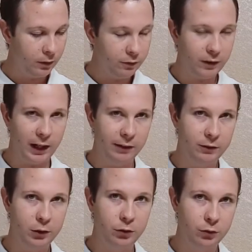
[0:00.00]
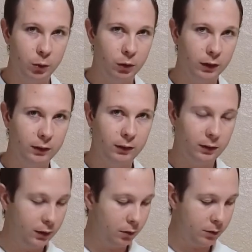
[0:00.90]
524
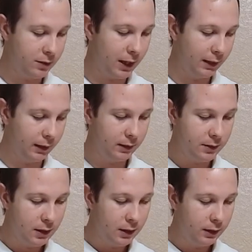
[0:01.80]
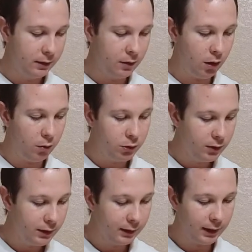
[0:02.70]
thermostat that's almost
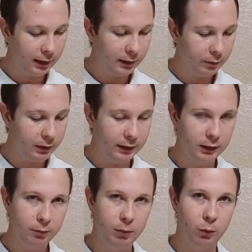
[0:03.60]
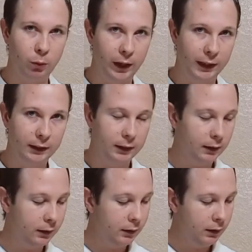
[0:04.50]
the exact same as this, but white.
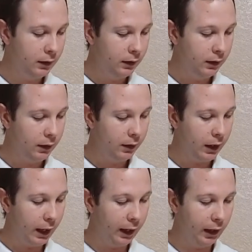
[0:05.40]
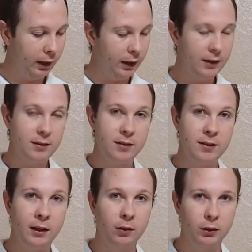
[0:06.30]
And it's a
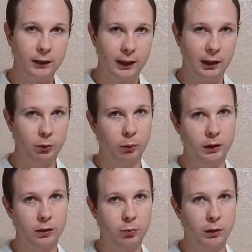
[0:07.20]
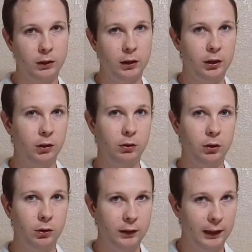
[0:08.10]
single stage, where this one can do
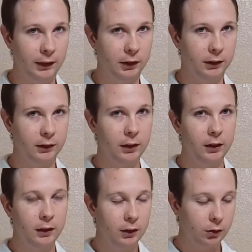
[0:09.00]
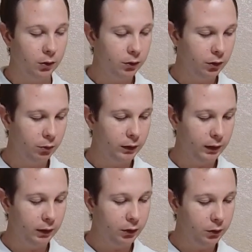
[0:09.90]
2 stages. So those are
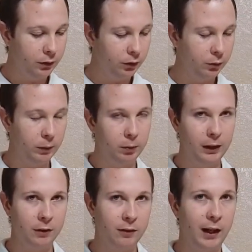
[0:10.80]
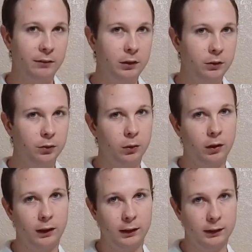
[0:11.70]
really the two differences between the
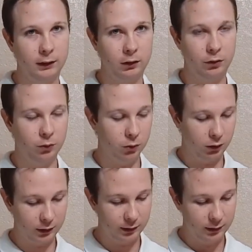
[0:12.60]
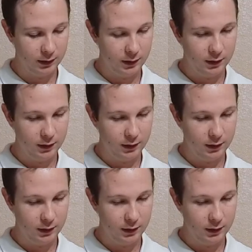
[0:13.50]
524 and the 64, is